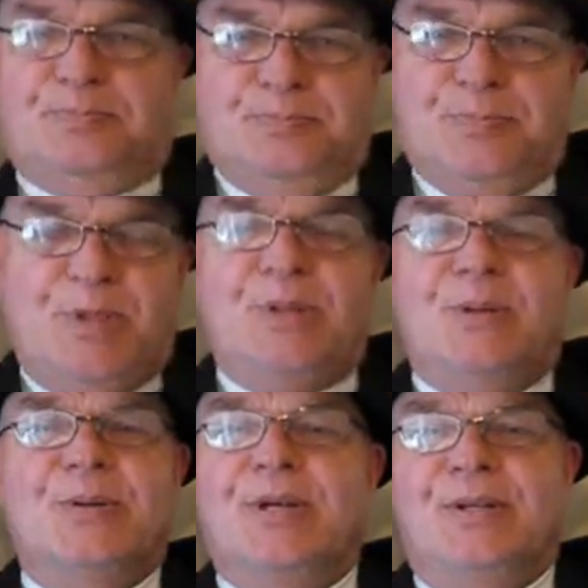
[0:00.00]

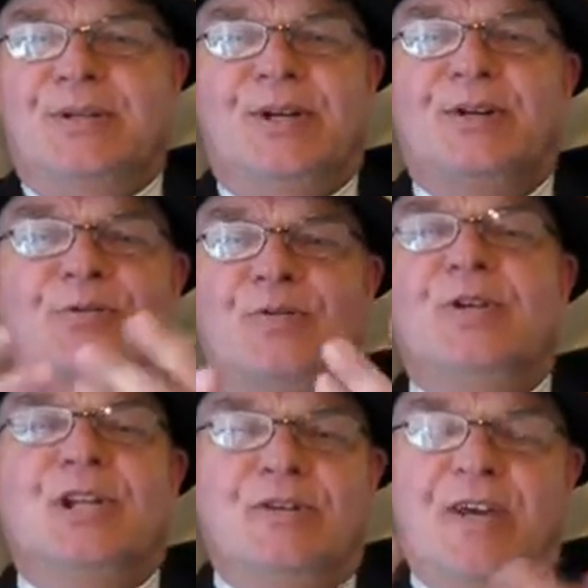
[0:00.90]
they don't
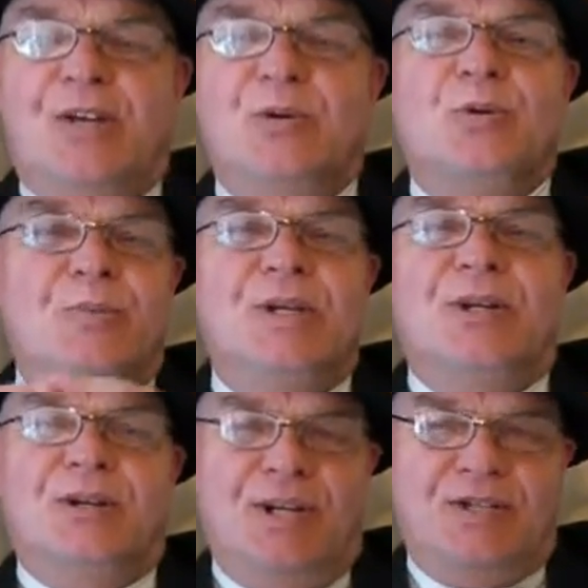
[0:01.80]
feel they've had a good meal
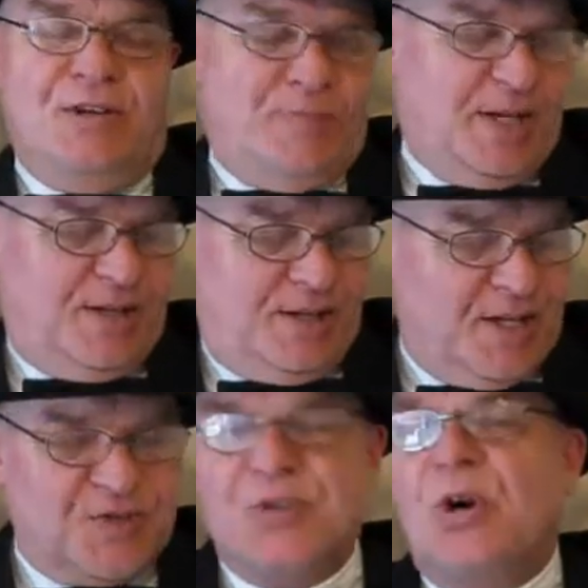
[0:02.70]
unless they've paid
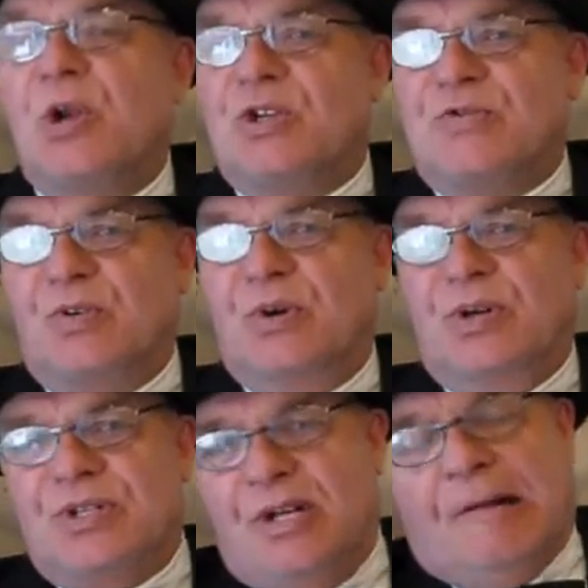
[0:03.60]
$1,000 for
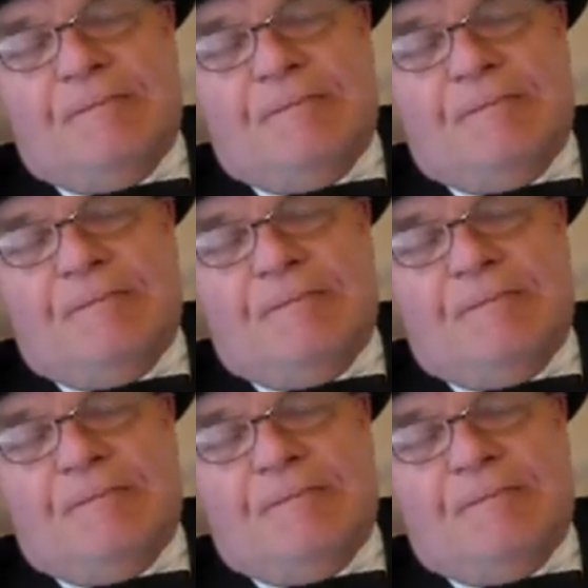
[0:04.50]
it.